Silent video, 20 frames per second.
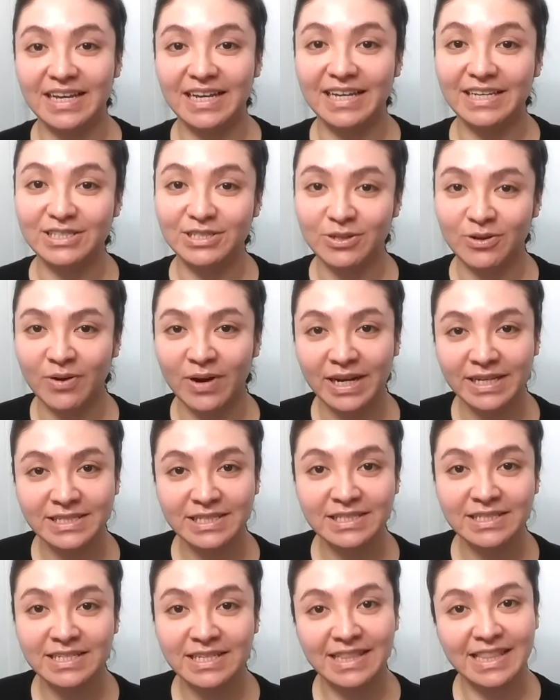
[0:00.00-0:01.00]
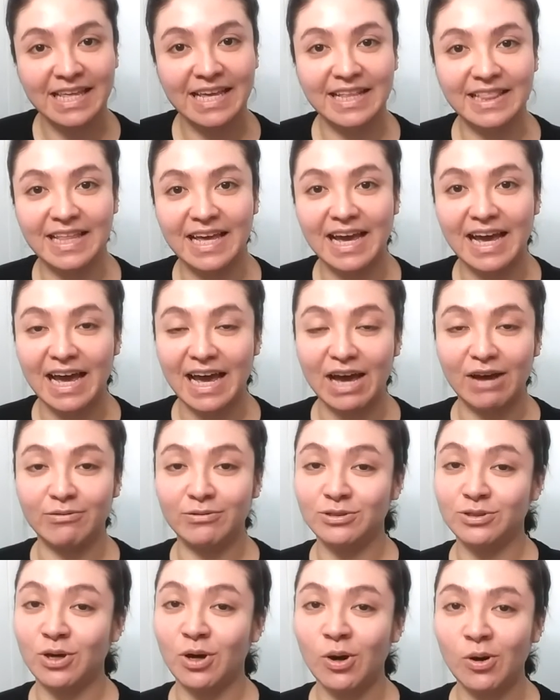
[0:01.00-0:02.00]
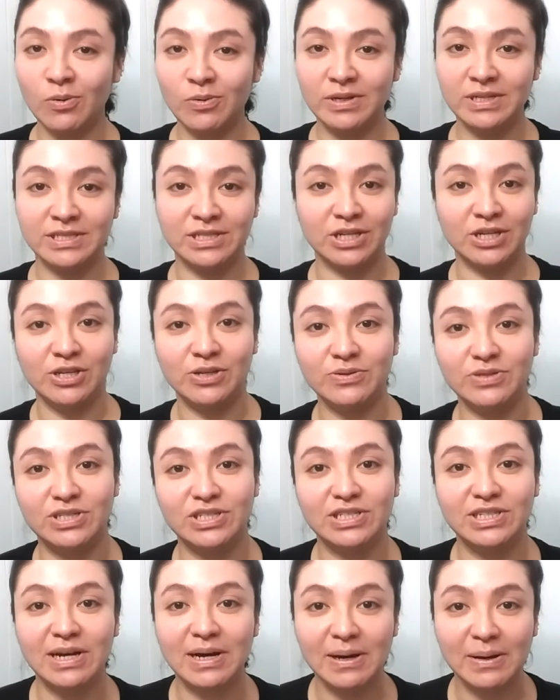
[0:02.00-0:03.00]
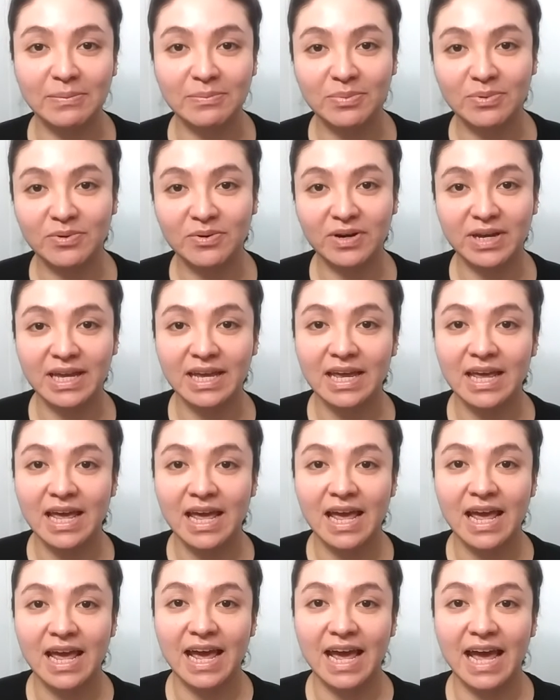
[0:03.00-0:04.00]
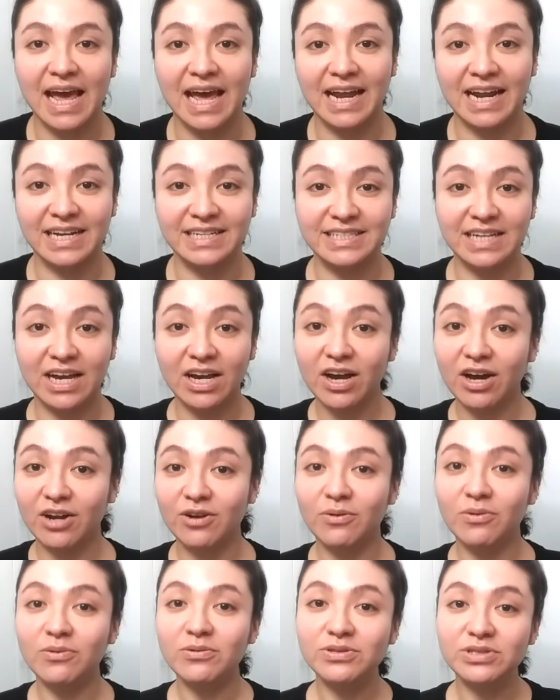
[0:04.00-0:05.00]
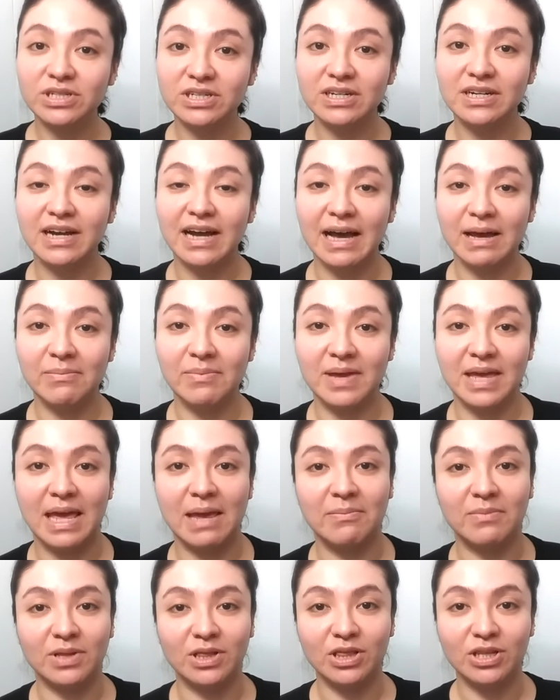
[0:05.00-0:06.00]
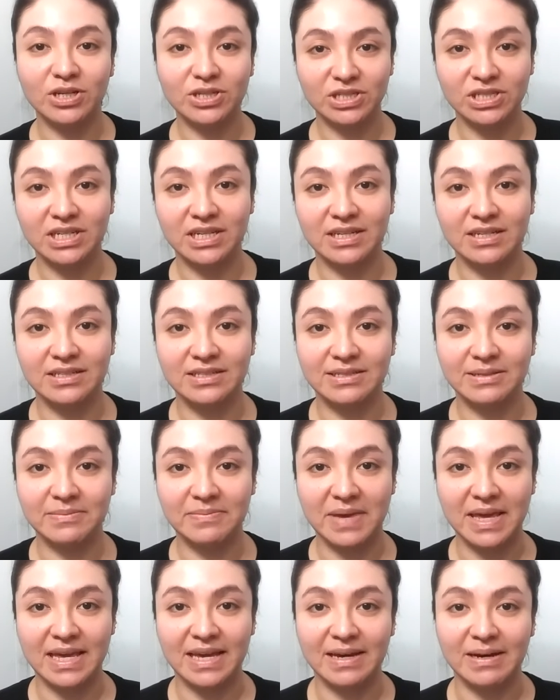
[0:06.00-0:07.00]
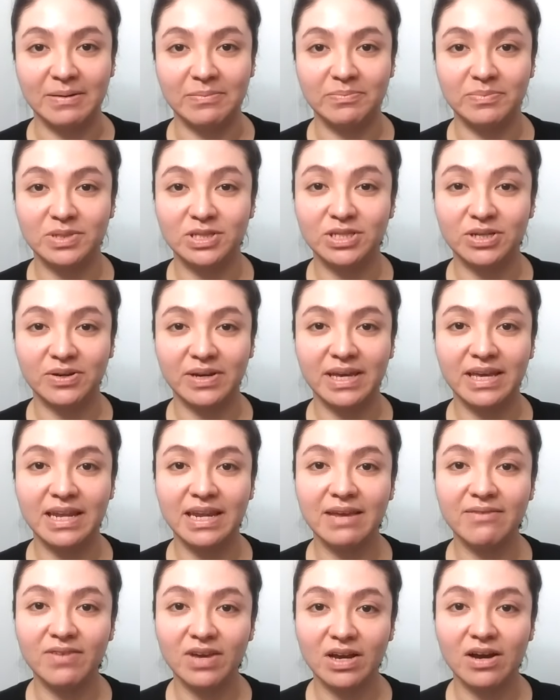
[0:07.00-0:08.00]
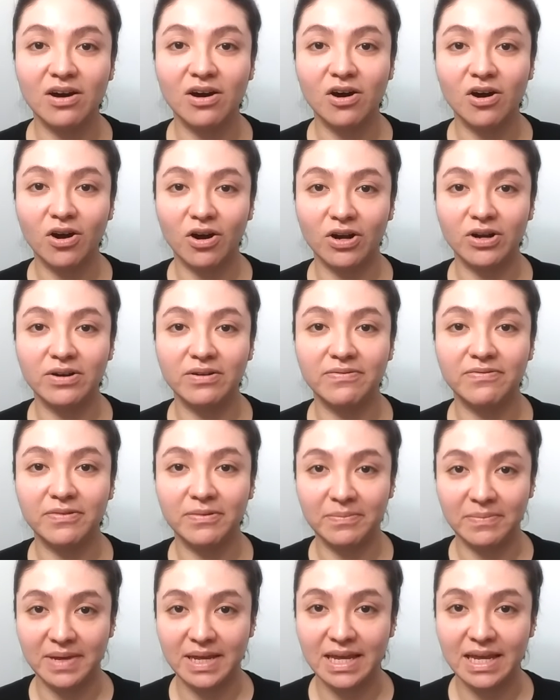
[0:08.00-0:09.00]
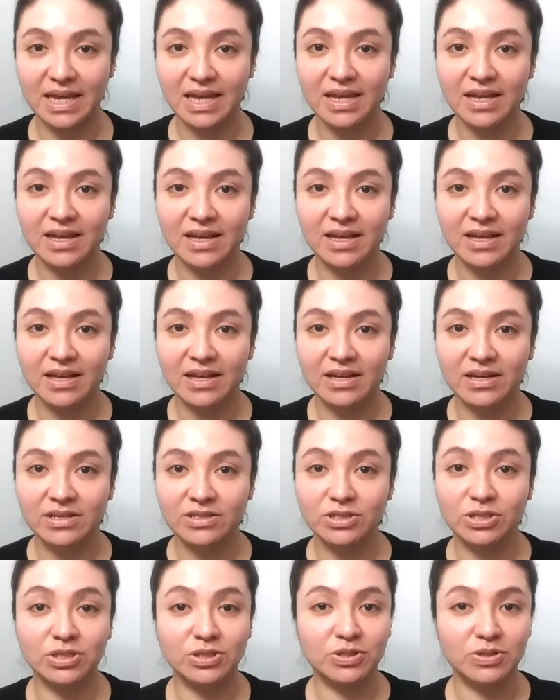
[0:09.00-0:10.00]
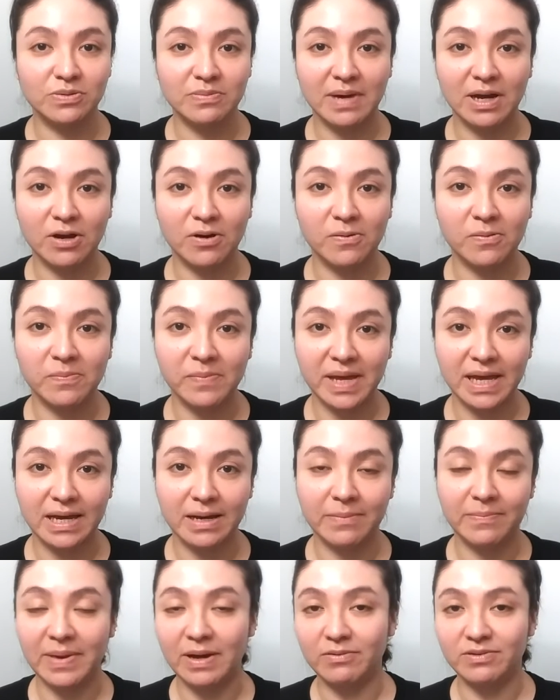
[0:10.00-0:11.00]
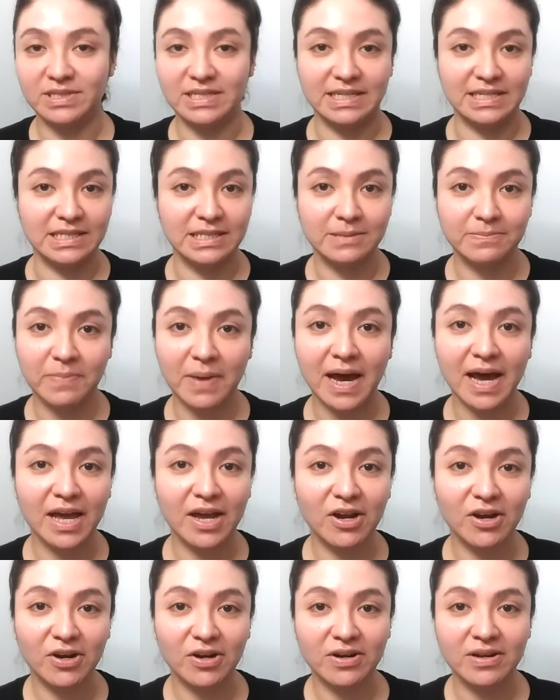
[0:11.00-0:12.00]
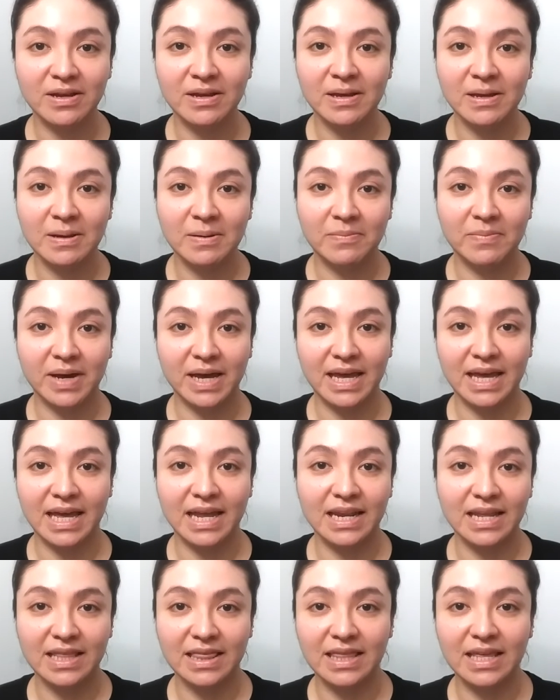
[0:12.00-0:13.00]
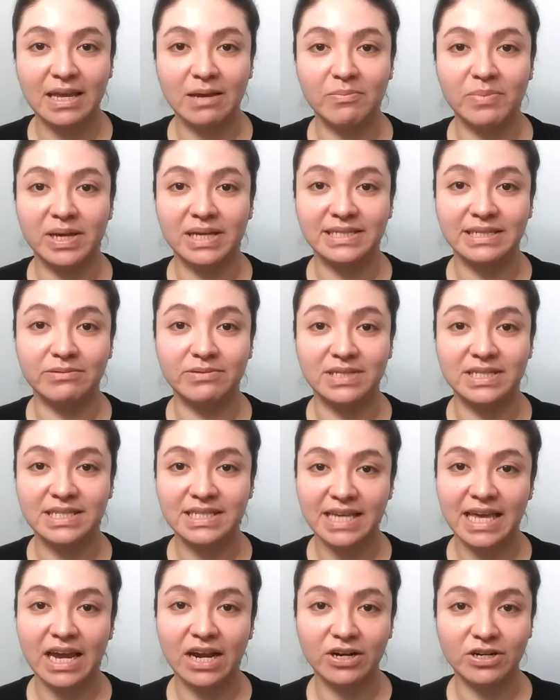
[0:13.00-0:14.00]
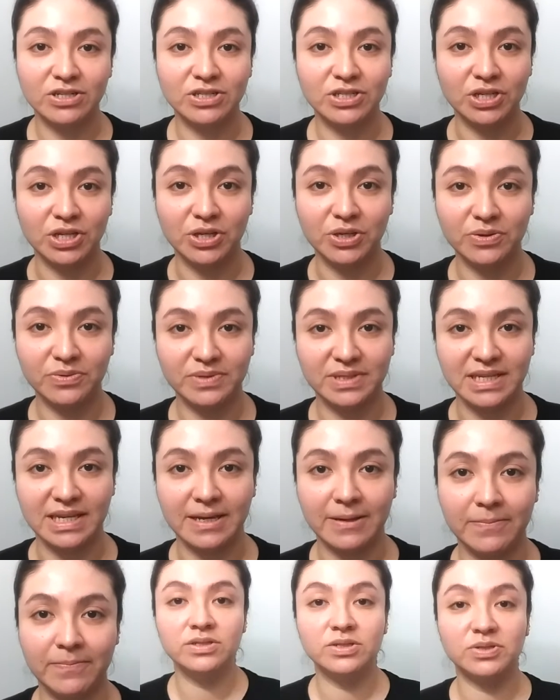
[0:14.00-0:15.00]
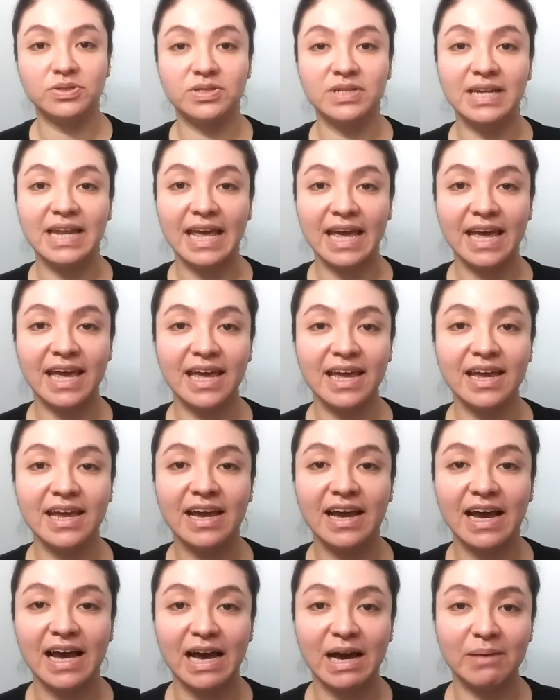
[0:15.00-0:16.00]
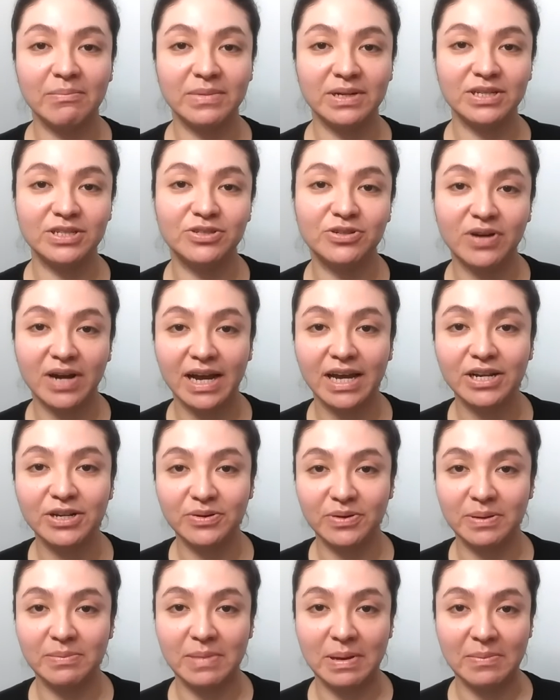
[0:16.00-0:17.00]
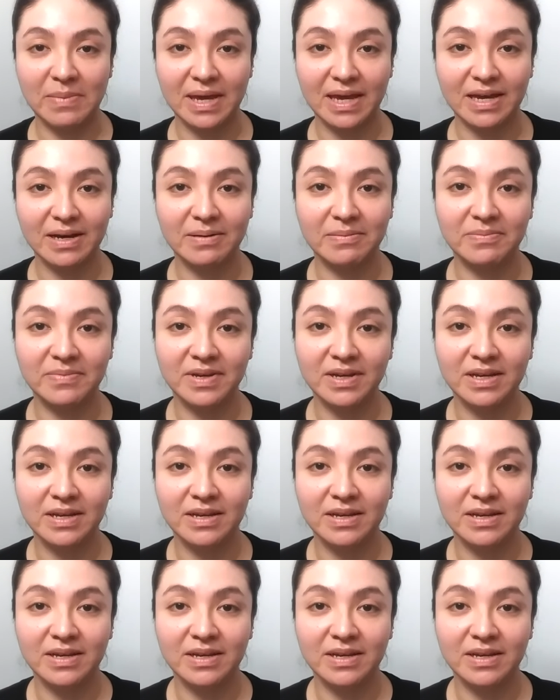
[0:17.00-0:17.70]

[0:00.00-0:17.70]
It's crazy to think that I was always a huge tomboy, and as I got older, I became allergic to makeup. So it even got harder for me to do my own makeup. I wasn't inspired by anything because I was scared to use it. So today, I'm gonna try doing my makeup